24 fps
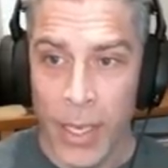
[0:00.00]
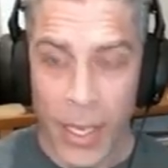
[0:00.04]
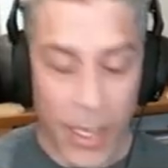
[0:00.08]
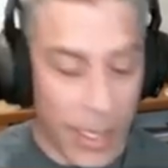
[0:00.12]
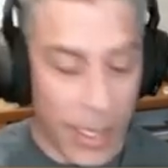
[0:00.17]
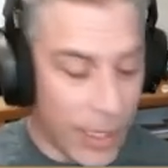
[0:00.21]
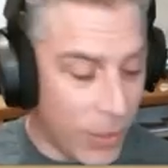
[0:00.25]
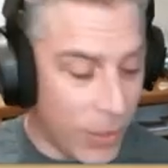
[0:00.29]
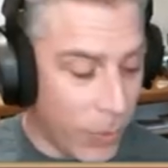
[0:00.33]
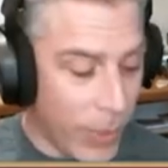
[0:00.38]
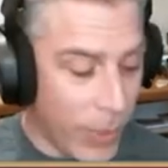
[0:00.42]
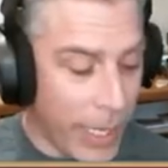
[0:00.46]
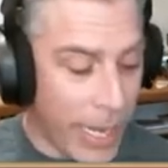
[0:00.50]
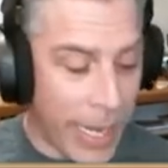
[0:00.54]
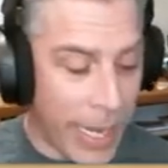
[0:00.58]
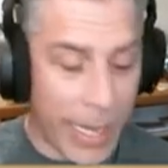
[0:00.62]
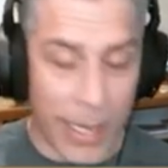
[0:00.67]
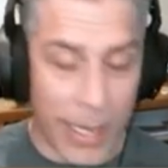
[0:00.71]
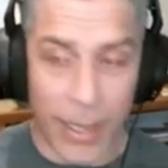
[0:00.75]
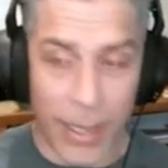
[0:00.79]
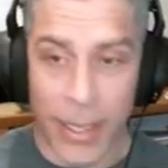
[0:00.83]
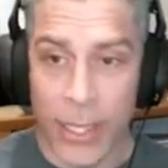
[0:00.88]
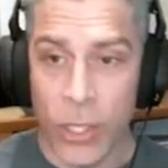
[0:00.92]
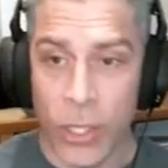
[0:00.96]
because we
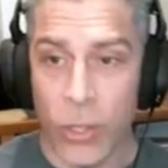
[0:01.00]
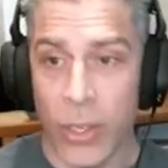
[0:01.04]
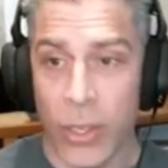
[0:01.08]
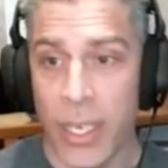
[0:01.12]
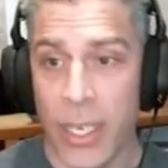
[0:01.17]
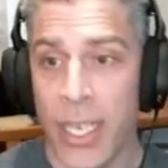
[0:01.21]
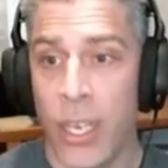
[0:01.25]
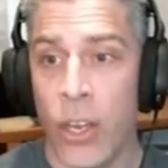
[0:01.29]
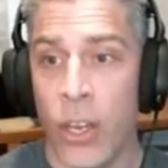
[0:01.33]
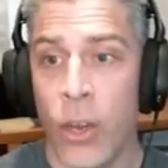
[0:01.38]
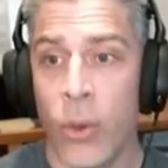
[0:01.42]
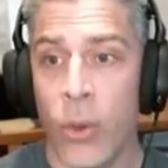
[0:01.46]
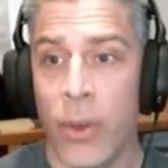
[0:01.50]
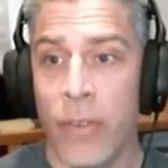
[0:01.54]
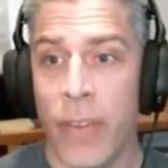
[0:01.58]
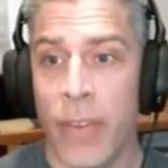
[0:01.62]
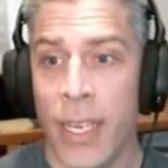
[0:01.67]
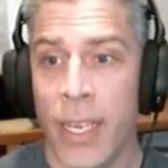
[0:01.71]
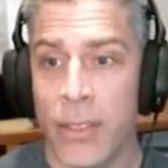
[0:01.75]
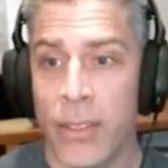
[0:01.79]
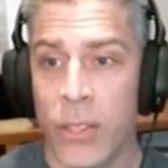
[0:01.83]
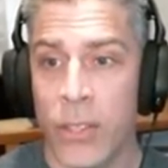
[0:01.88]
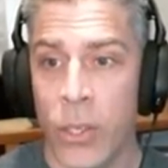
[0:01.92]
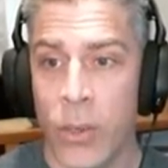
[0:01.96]
had literally no
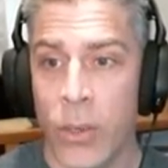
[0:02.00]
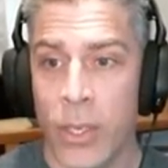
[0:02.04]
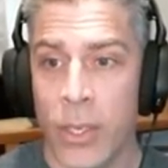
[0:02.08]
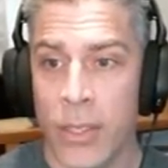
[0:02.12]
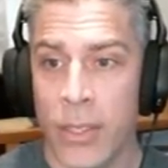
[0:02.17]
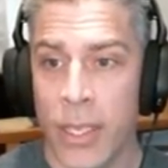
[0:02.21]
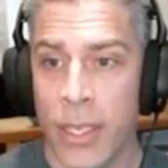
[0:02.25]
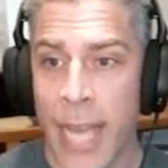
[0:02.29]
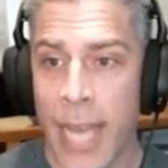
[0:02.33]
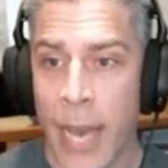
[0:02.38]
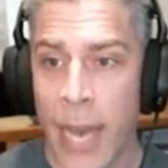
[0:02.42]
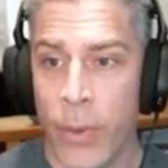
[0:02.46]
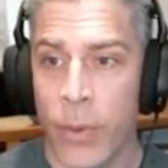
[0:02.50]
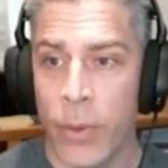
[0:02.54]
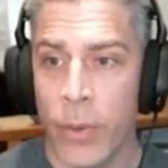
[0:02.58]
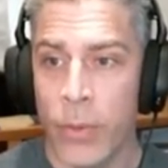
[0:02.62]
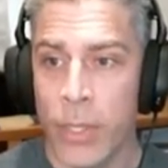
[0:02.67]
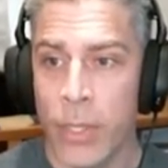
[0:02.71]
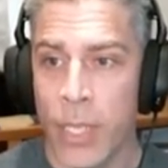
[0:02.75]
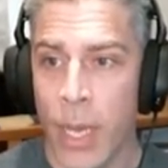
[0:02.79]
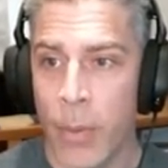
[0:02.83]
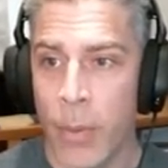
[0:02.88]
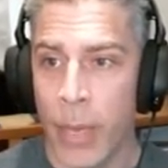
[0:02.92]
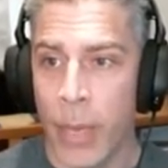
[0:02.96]
advance notice that that one
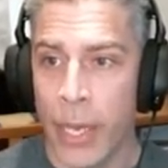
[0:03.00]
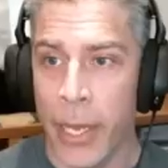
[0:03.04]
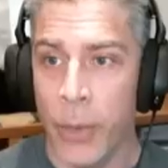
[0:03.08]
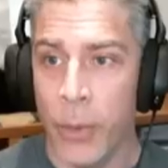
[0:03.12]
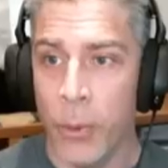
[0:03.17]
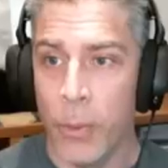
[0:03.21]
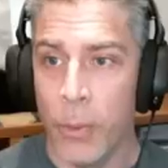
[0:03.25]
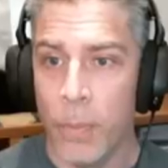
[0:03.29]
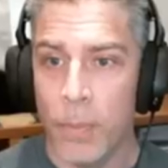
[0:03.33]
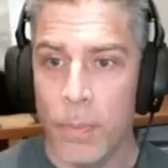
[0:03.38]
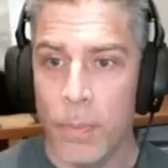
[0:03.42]
was coming out.